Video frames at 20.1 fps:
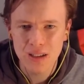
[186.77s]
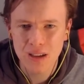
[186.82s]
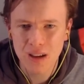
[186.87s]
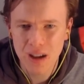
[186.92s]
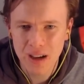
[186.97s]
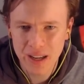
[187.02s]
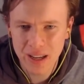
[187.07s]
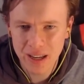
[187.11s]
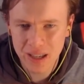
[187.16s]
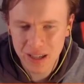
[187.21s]

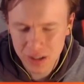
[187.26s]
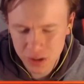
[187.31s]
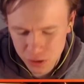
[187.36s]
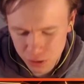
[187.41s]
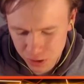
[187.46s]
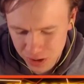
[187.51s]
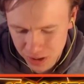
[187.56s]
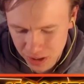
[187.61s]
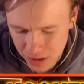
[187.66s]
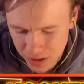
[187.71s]
Kind of
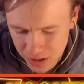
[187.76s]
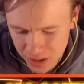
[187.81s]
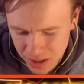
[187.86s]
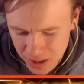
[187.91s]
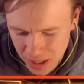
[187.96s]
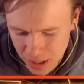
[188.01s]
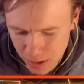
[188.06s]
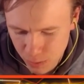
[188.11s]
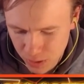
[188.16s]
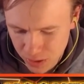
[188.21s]
interested to
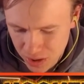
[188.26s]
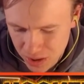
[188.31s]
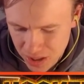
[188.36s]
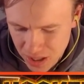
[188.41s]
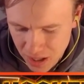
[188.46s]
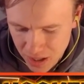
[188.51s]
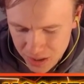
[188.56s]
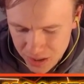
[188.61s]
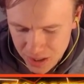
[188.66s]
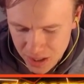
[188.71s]
see what
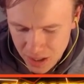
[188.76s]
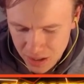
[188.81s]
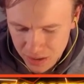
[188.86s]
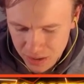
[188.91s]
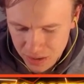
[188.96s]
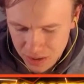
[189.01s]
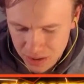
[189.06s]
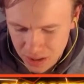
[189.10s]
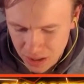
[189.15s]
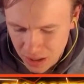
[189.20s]
Stars
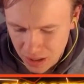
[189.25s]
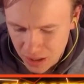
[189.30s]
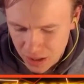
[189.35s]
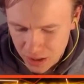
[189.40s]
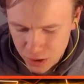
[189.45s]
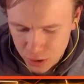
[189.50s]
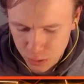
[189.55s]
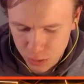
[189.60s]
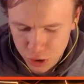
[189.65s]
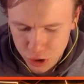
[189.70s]
does.
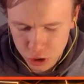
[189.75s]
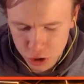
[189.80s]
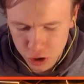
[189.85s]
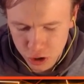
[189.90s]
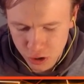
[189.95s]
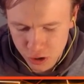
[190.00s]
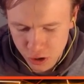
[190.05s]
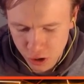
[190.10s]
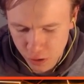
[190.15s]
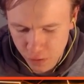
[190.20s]
So he's just
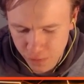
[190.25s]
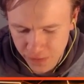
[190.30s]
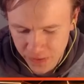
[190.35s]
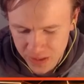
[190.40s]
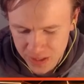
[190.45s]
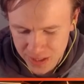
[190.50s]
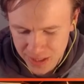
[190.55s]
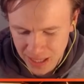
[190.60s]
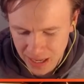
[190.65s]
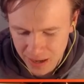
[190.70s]
going to go for
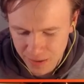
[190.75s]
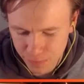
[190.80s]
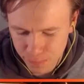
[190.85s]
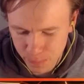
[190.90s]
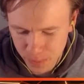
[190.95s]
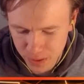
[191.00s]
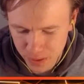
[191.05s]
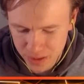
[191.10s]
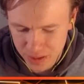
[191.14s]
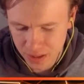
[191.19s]
the
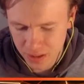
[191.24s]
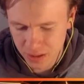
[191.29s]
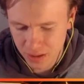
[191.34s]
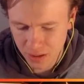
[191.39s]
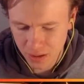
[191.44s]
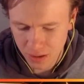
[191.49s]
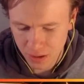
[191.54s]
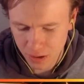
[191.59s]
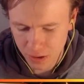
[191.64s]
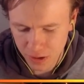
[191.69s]
safe
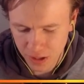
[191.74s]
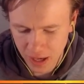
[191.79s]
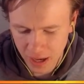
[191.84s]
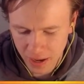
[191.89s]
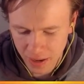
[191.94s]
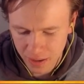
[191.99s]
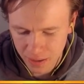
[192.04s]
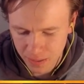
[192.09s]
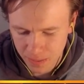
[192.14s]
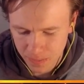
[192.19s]
Blizzard.
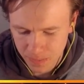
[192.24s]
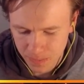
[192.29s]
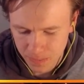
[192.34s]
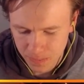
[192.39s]
Okay.